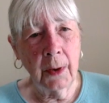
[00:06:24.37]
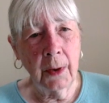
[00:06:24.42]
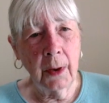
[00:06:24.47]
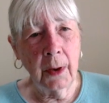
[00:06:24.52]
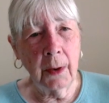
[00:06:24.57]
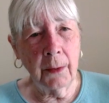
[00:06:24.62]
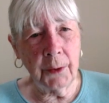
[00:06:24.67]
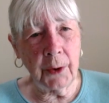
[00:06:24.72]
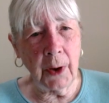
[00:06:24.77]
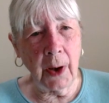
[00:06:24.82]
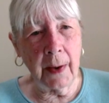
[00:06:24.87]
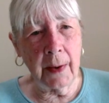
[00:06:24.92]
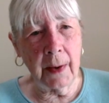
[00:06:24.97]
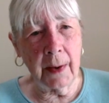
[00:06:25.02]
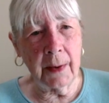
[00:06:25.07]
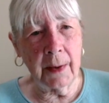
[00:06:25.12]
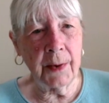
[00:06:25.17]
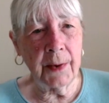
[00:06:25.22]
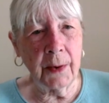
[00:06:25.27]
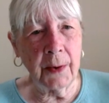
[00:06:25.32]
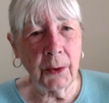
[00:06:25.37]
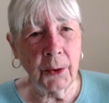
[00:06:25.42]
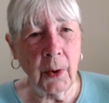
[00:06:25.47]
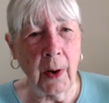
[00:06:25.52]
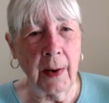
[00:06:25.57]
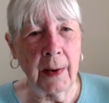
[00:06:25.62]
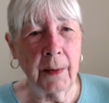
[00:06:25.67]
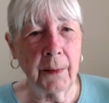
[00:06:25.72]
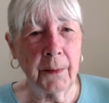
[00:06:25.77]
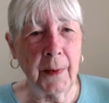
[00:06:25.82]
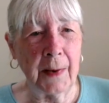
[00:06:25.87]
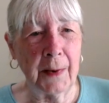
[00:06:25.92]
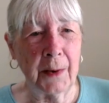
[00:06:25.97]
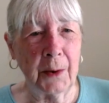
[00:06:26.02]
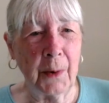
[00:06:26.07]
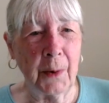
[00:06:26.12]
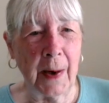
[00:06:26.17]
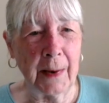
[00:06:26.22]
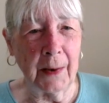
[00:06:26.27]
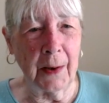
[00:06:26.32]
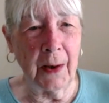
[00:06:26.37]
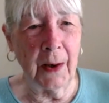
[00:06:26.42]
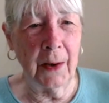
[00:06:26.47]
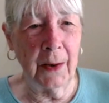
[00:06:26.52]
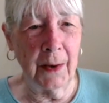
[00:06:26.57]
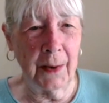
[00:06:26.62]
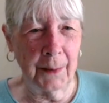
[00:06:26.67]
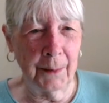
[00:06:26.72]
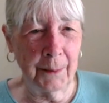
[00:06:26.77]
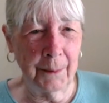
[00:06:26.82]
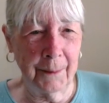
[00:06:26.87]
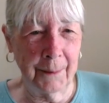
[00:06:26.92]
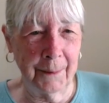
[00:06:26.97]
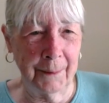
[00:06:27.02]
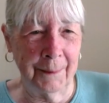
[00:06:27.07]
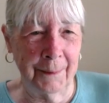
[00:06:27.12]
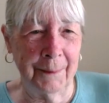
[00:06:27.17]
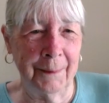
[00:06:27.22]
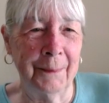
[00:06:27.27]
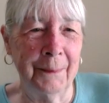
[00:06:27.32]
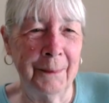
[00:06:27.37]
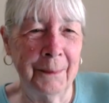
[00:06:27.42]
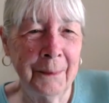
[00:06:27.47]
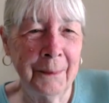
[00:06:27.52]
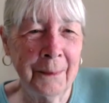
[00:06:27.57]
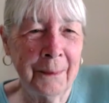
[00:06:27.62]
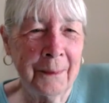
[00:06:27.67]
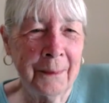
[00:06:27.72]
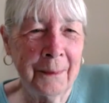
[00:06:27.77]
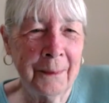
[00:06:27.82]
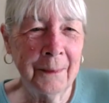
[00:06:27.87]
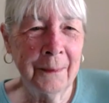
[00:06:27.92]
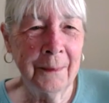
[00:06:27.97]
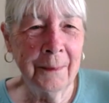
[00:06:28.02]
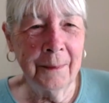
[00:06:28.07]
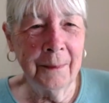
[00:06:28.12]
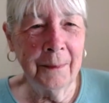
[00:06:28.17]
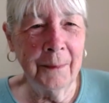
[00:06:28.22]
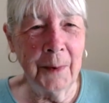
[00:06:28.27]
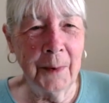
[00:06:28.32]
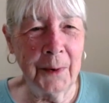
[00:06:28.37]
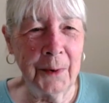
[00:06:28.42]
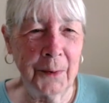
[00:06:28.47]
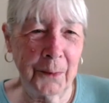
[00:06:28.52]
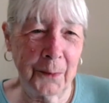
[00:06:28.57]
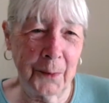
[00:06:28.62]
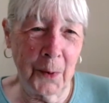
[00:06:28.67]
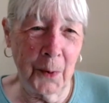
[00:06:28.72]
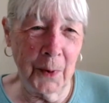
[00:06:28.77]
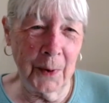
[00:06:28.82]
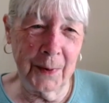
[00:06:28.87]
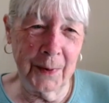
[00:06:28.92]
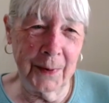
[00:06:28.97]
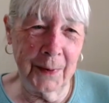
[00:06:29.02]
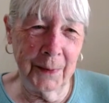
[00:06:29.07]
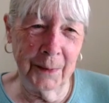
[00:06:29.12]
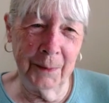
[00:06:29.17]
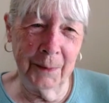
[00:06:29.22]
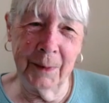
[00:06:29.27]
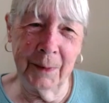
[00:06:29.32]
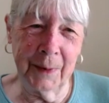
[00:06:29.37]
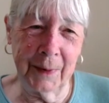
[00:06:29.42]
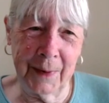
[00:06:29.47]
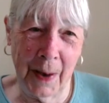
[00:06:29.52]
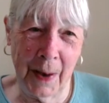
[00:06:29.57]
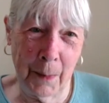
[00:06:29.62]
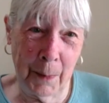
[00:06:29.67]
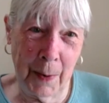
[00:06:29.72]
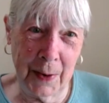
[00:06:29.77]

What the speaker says: of China and still trying to find the Grand Khan, which of course was not